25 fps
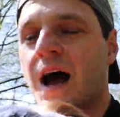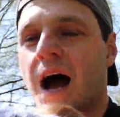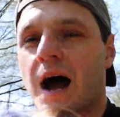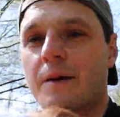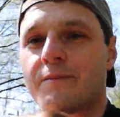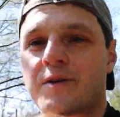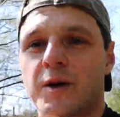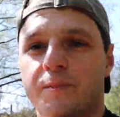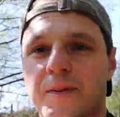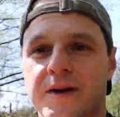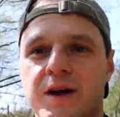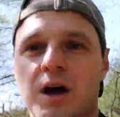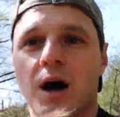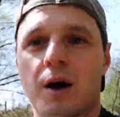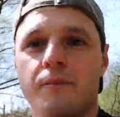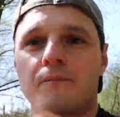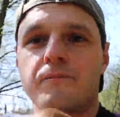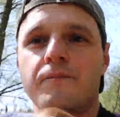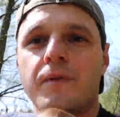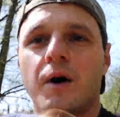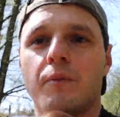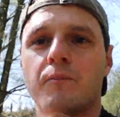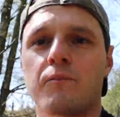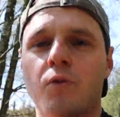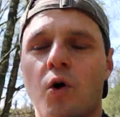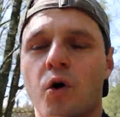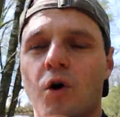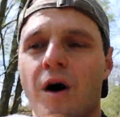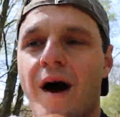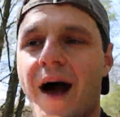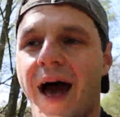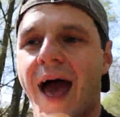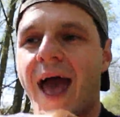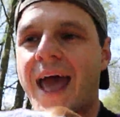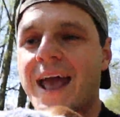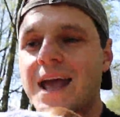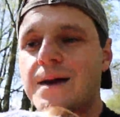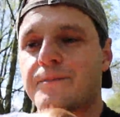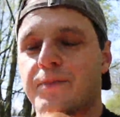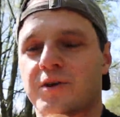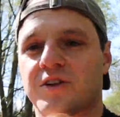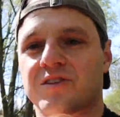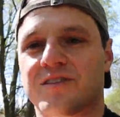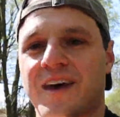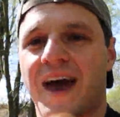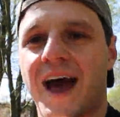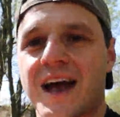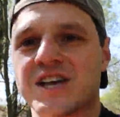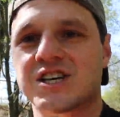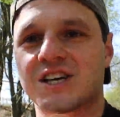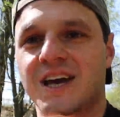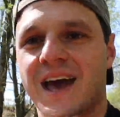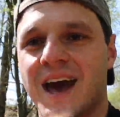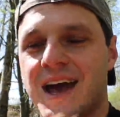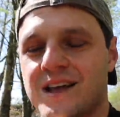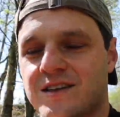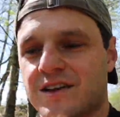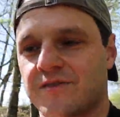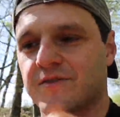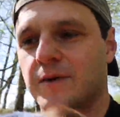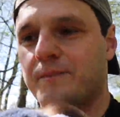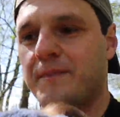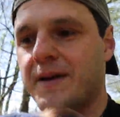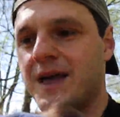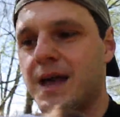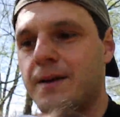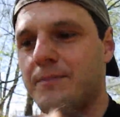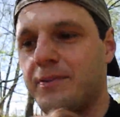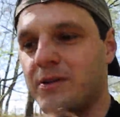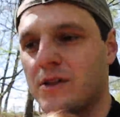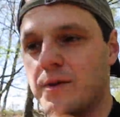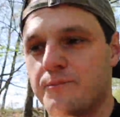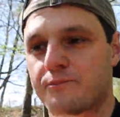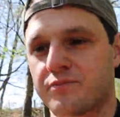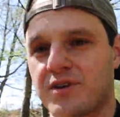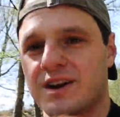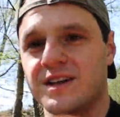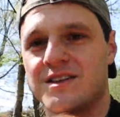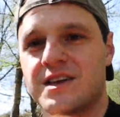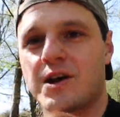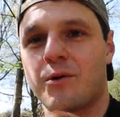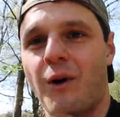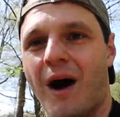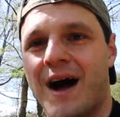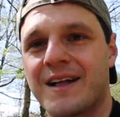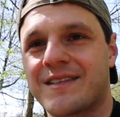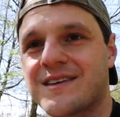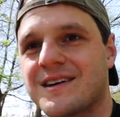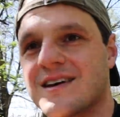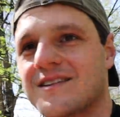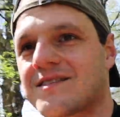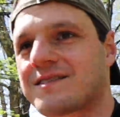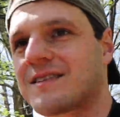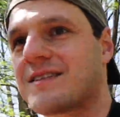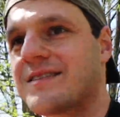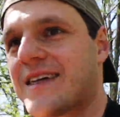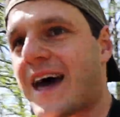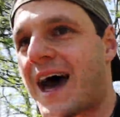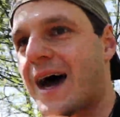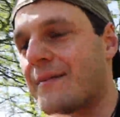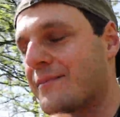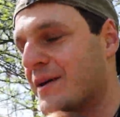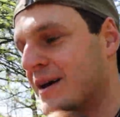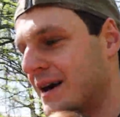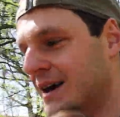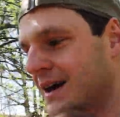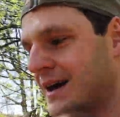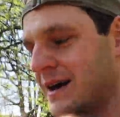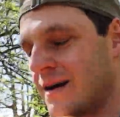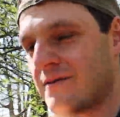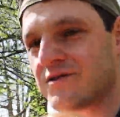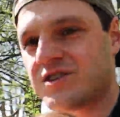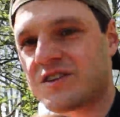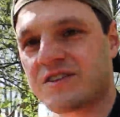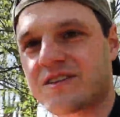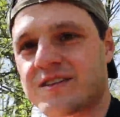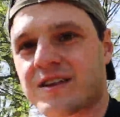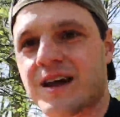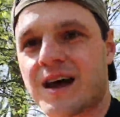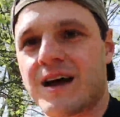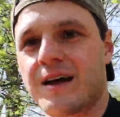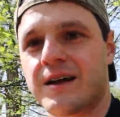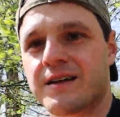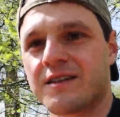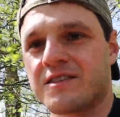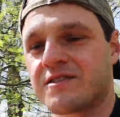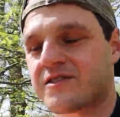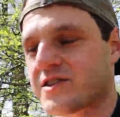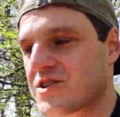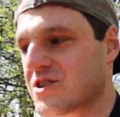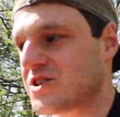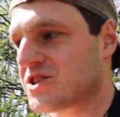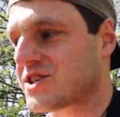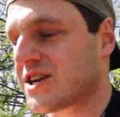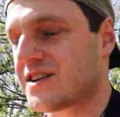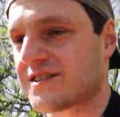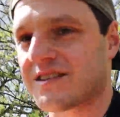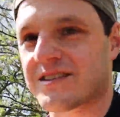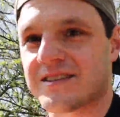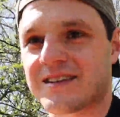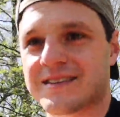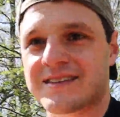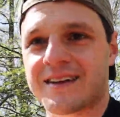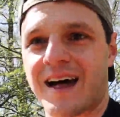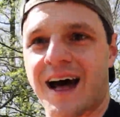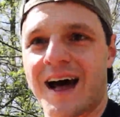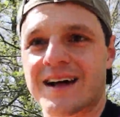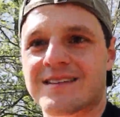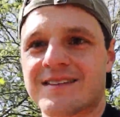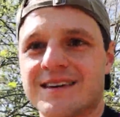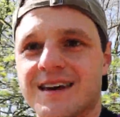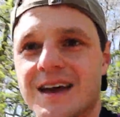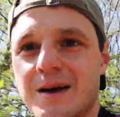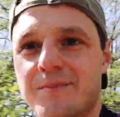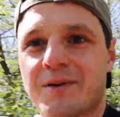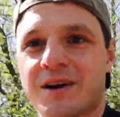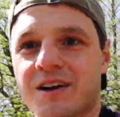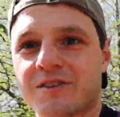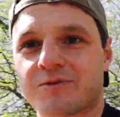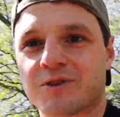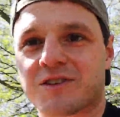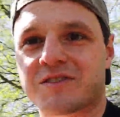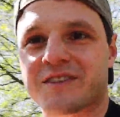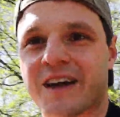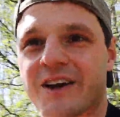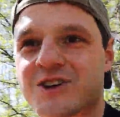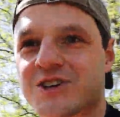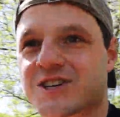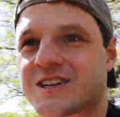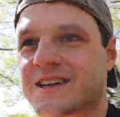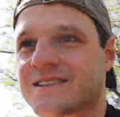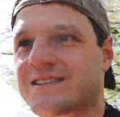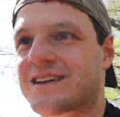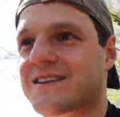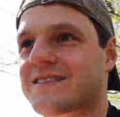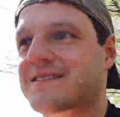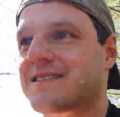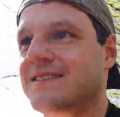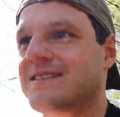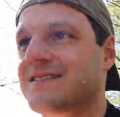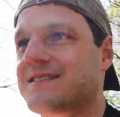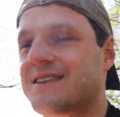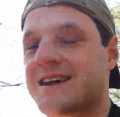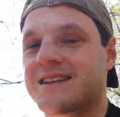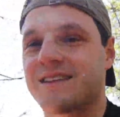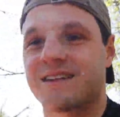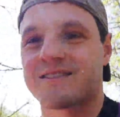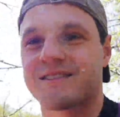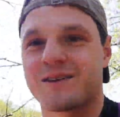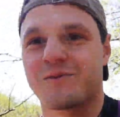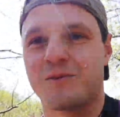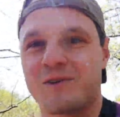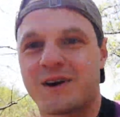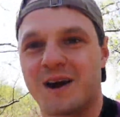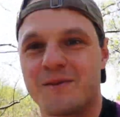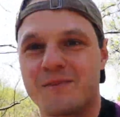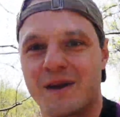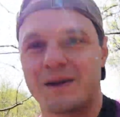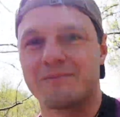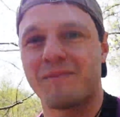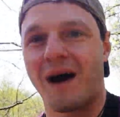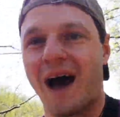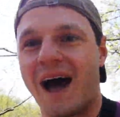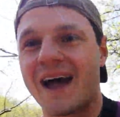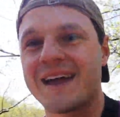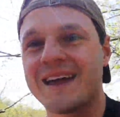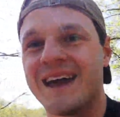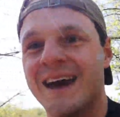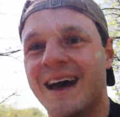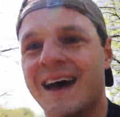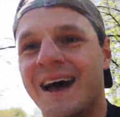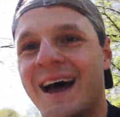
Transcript: you'll become more able to educate other people and bring new ideas to them. I'm just going to scooch into the side here because we're socially distancing. There's someone coming by.